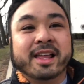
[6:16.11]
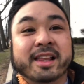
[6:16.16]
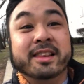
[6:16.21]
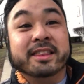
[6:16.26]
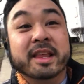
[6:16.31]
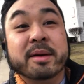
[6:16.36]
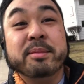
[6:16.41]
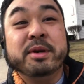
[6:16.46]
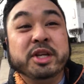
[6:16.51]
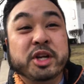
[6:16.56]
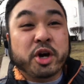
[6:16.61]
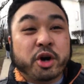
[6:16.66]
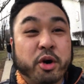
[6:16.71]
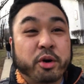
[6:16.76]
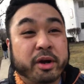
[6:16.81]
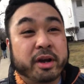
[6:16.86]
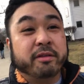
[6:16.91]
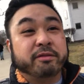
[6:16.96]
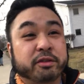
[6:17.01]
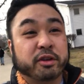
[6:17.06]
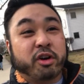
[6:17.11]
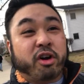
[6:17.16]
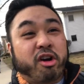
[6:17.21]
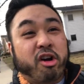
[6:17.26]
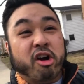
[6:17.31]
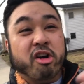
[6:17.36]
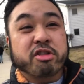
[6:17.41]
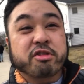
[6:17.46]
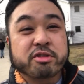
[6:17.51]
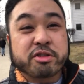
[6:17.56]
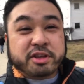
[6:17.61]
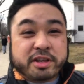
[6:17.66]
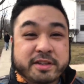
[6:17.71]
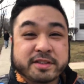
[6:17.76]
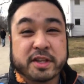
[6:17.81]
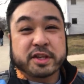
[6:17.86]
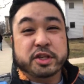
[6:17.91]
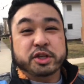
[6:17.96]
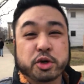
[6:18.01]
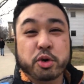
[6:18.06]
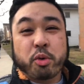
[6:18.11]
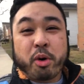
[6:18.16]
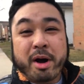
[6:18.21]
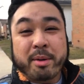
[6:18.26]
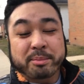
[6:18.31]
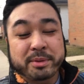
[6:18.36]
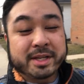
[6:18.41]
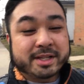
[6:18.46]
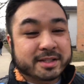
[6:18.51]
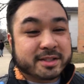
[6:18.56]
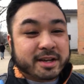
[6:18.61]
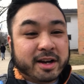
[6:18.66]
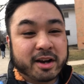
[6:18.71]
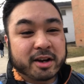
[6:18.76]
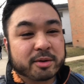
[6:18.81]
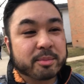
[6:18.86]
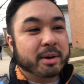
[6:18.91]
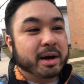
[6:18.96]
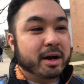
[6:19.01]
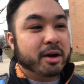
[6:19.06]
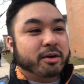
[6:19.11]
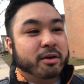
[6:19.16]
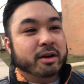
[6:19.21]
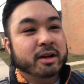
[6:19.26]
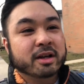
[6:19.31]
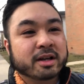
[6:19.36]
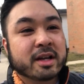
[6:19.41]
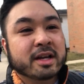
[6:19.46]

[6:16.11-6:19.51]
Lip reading: Let me know if there are other things that you want me to talk about.